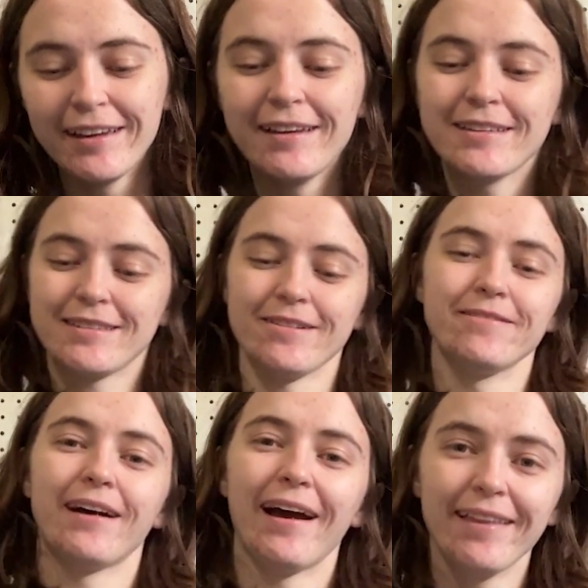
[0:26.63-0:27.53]

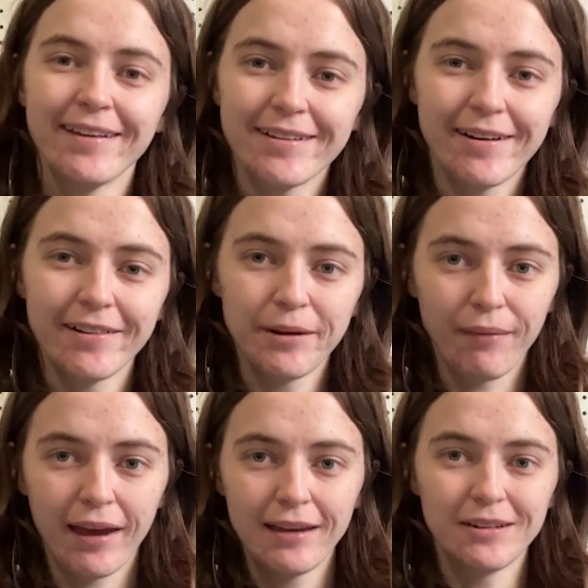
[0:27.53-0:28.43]
So I like to call it
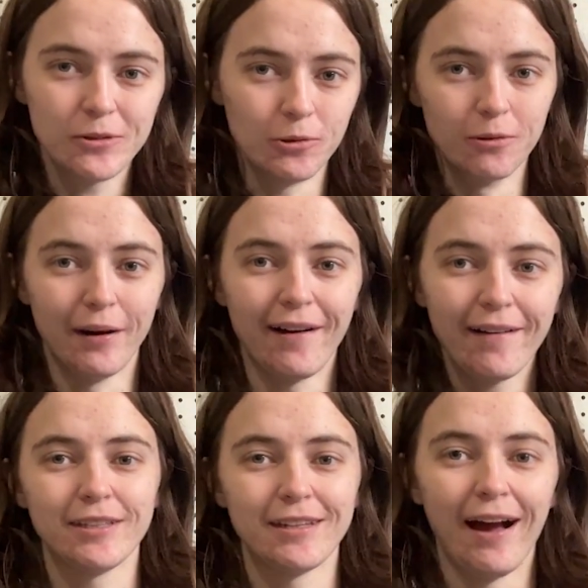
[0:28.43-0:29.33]
my
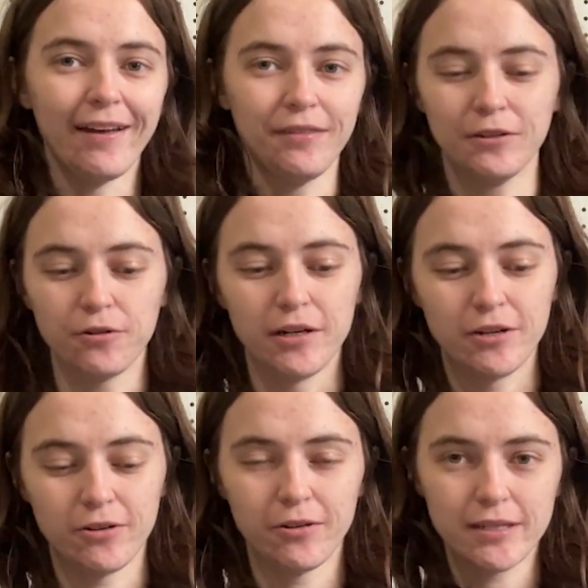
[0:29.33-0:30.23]
toolbox, not in the
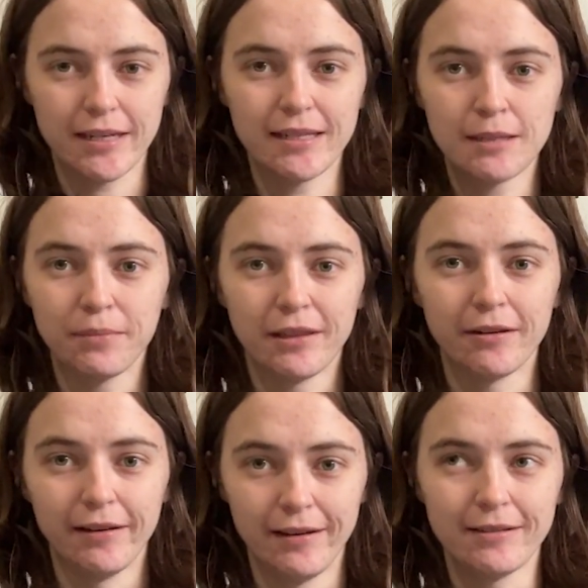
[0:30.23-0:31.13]
traditional sense, but
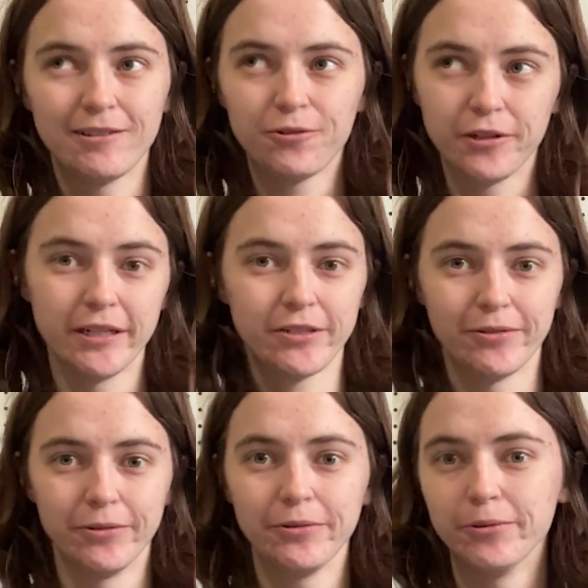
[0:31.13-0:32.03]
there is a
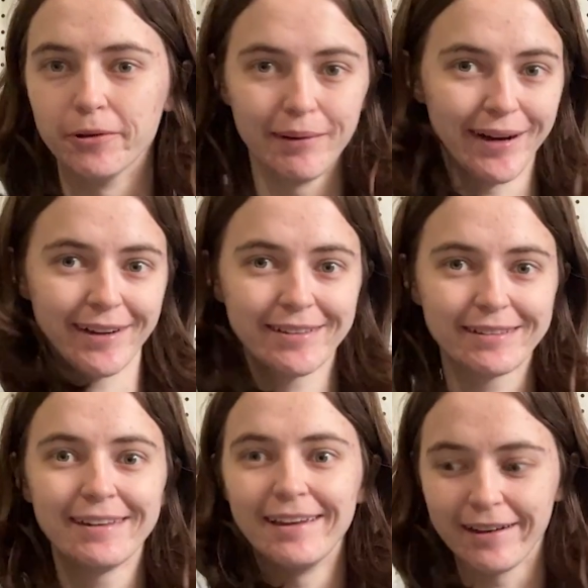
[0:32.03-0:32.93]
traditional
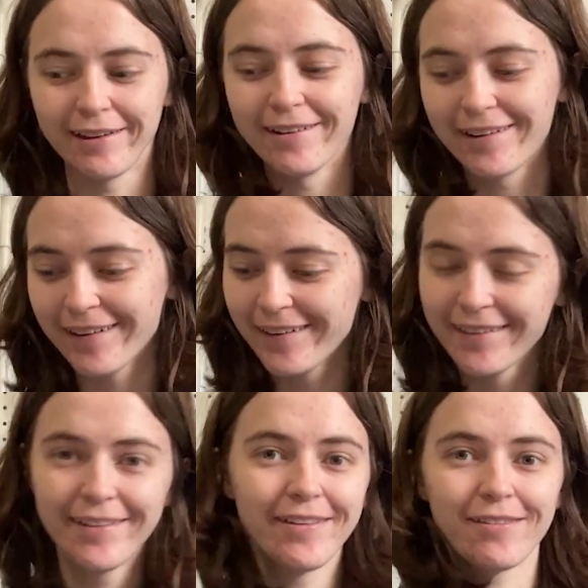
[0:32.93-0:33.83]
toolbox in here.
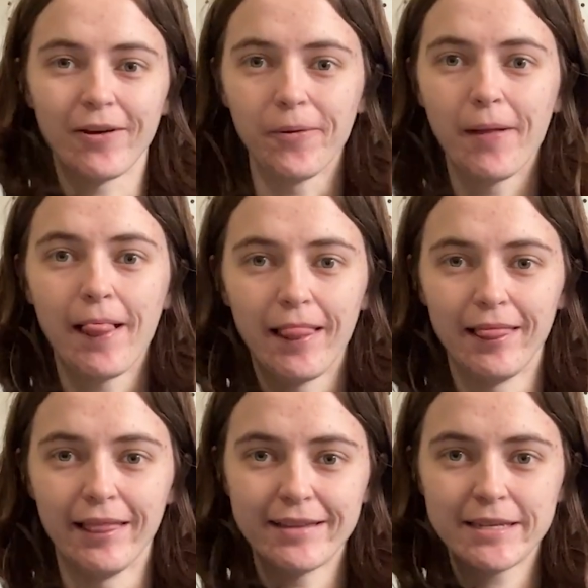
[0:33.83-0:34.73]
So
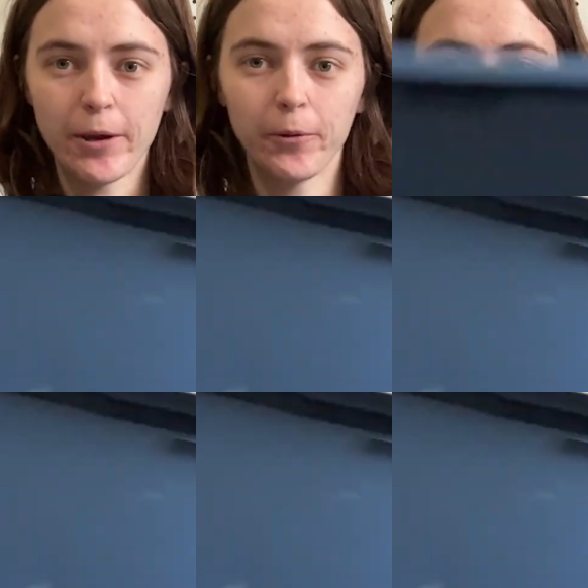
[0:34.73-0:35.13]
let's go.